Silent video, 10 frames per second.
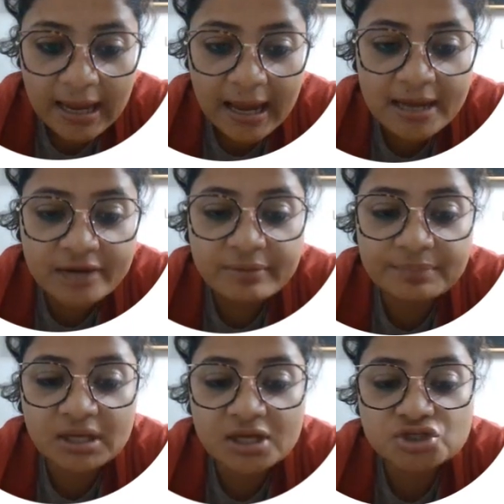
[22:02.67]
and
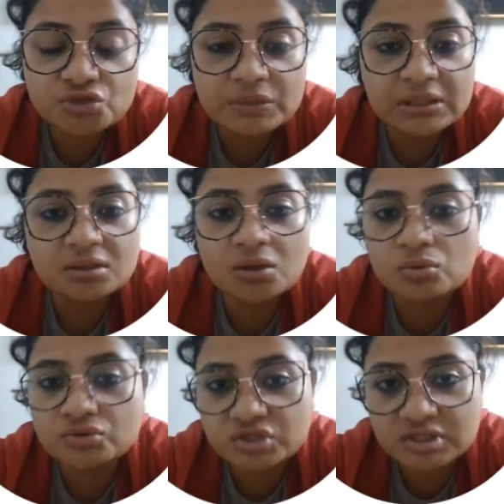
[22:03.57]
replication within the
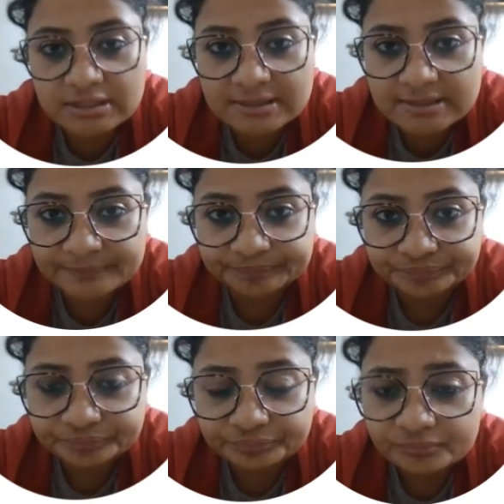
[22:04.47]
host cells.
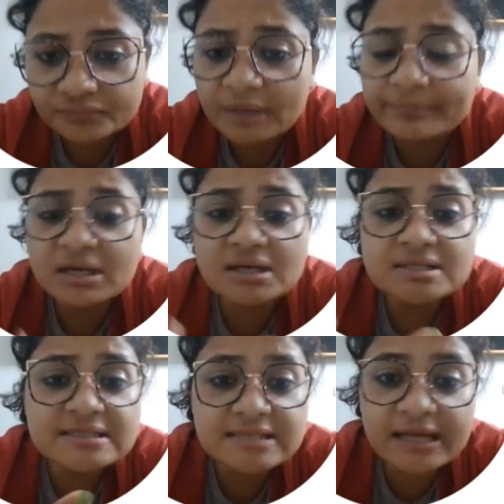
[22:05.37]
Because
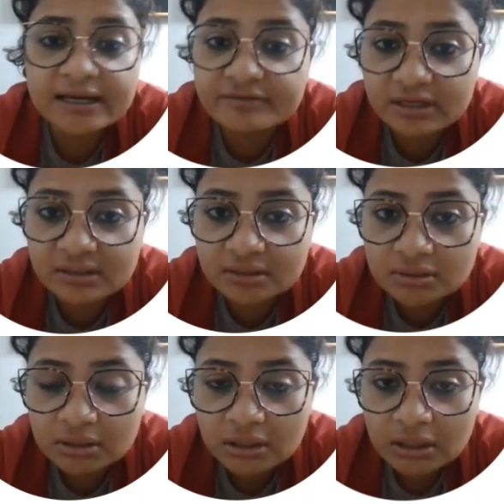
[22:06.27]
it's activated,
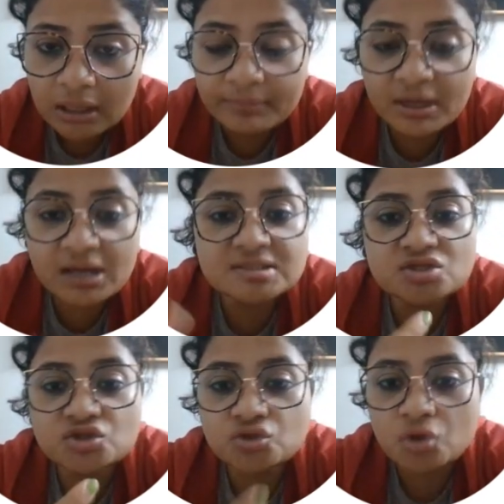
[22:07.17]
because
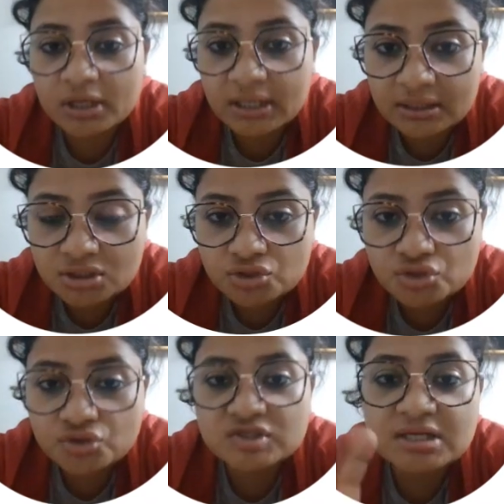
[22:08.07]
it's not killed,
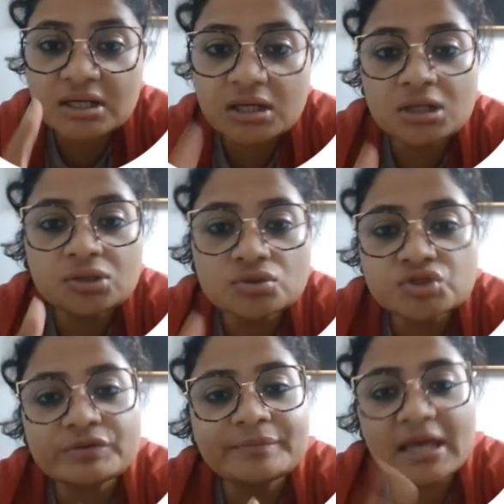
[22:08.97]
so single dose
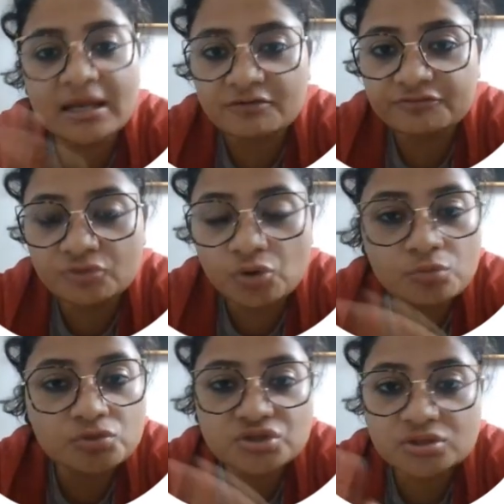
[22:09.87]
will be enough, no
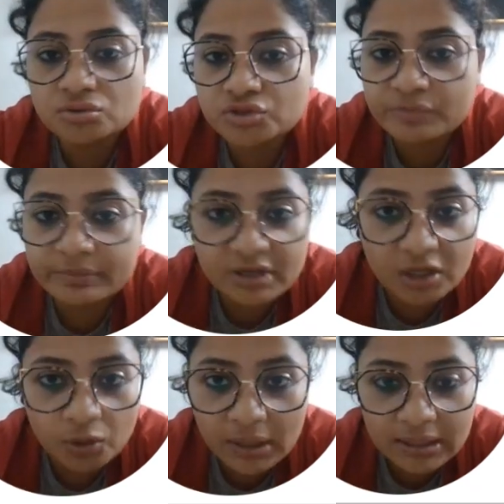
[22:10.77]
booster dose will be
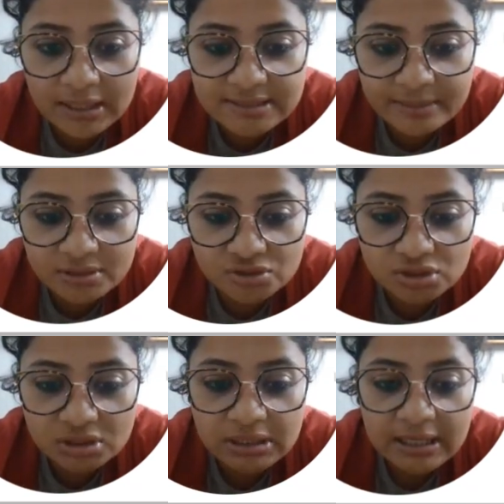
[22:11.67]
required, as I
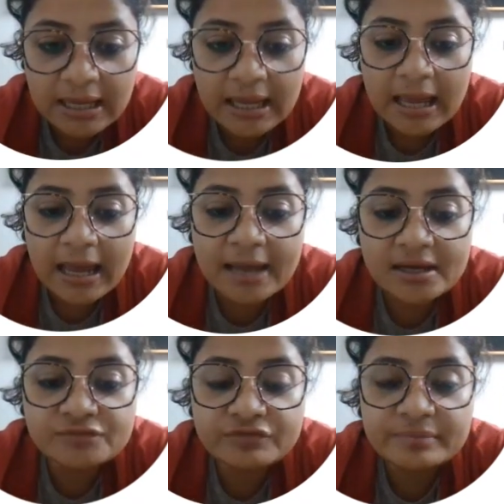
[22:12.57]
mentioned, and
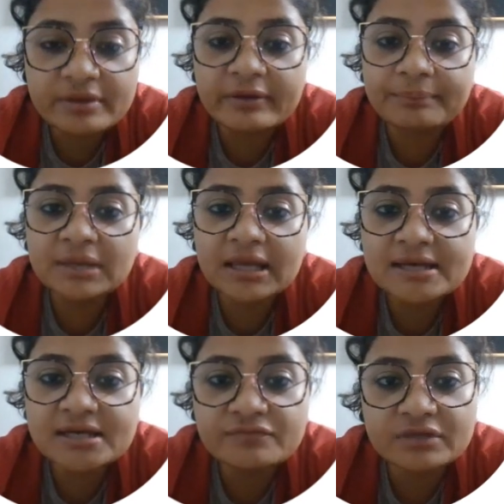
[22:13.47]
it will be
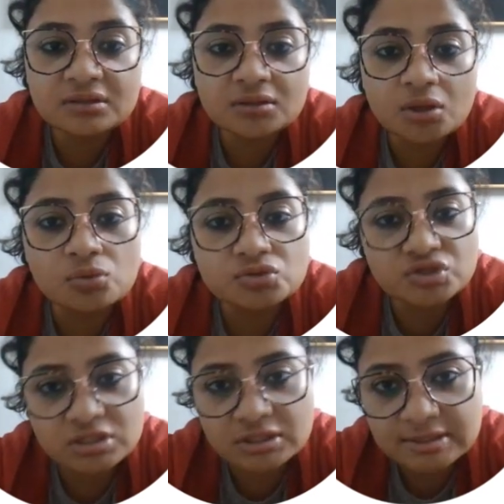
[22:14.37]
replicating within the host
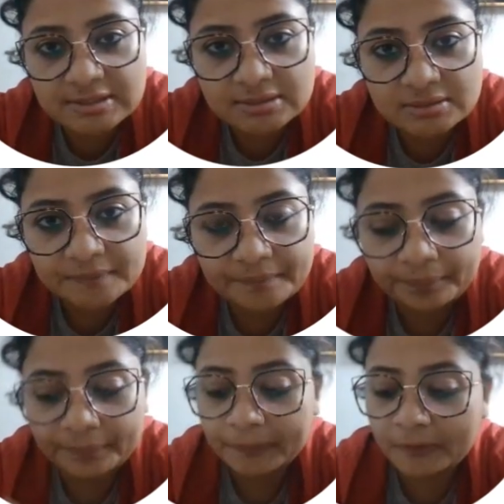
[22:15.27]
cells.
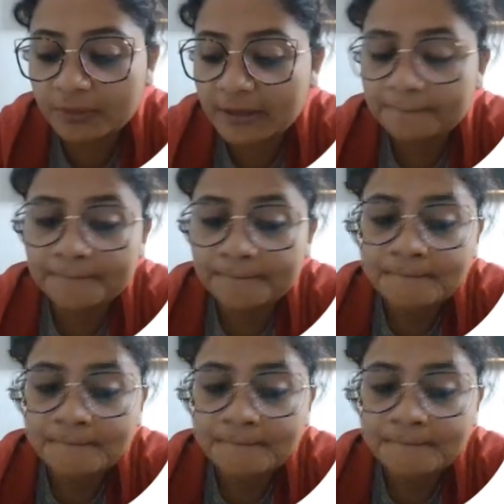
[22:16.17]
Okay.